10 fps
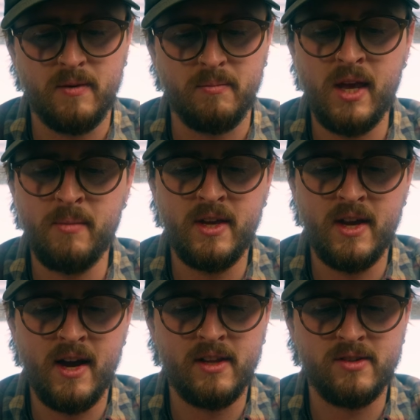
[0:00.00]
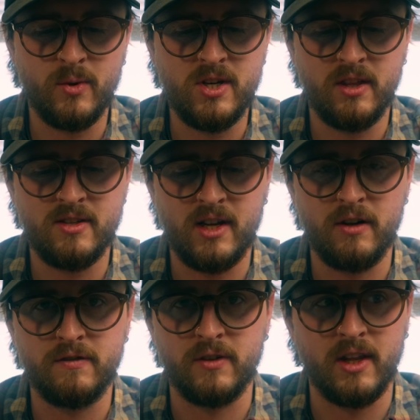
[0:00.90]
maybe, yeah, switching this
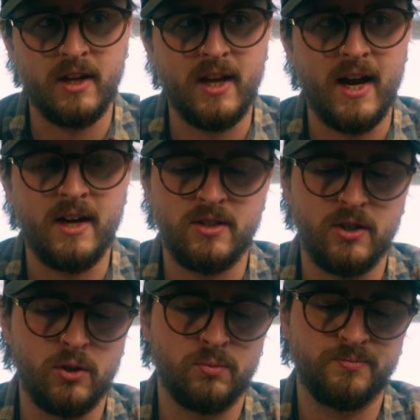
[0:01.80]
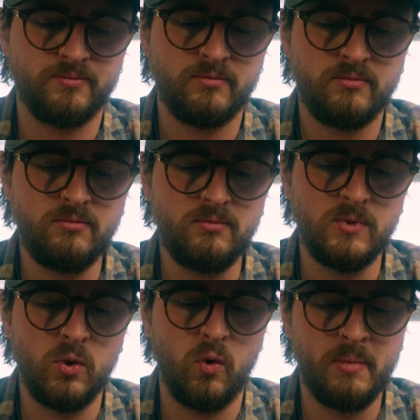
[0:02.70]
out for like the ISO
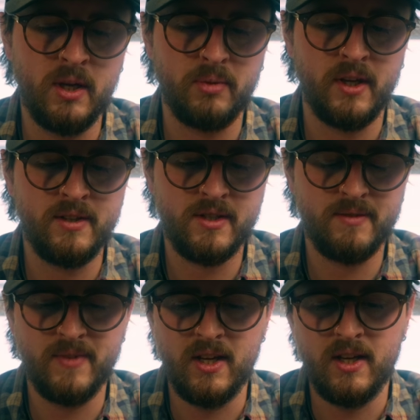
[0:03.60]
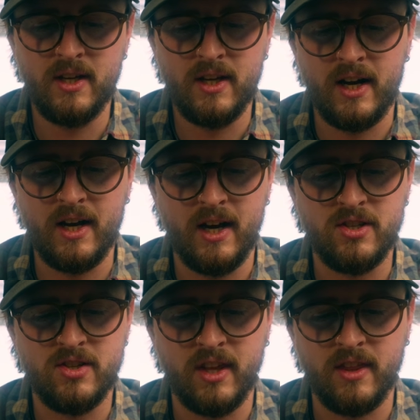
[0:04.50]
would be a plus. I
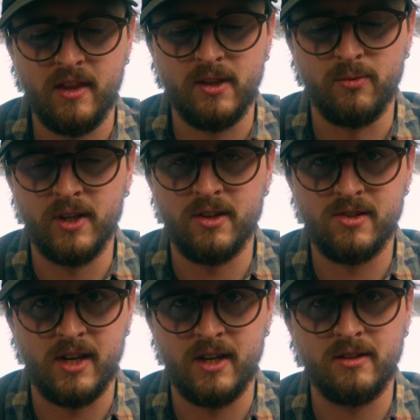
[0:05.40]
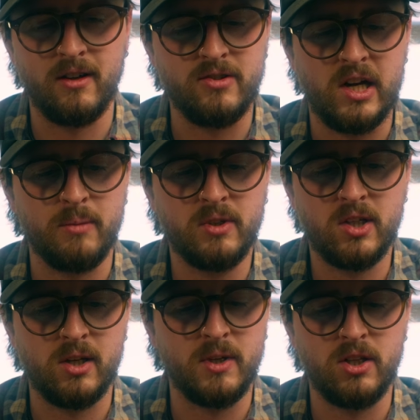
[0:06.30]
just think that the real estate on top
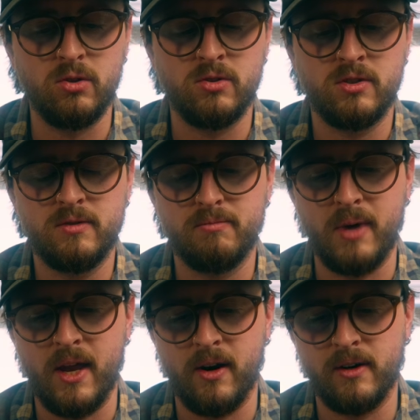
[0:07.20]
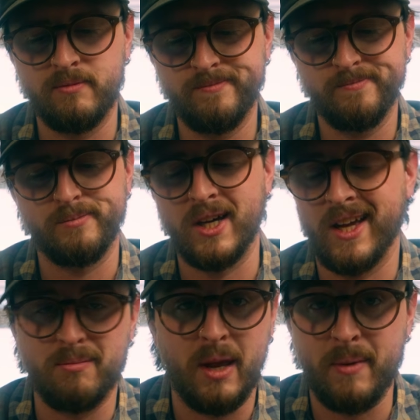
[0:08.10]
could have been used better. But
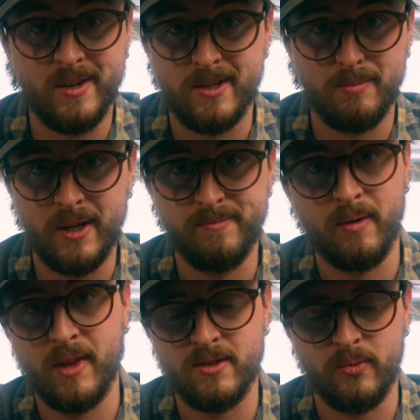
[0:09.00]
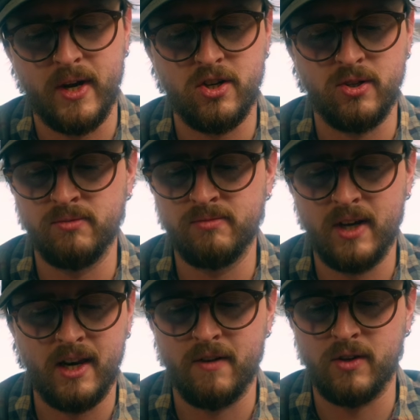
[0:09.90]
again, maybe that's just me. Maybe that's the way I shoot. I never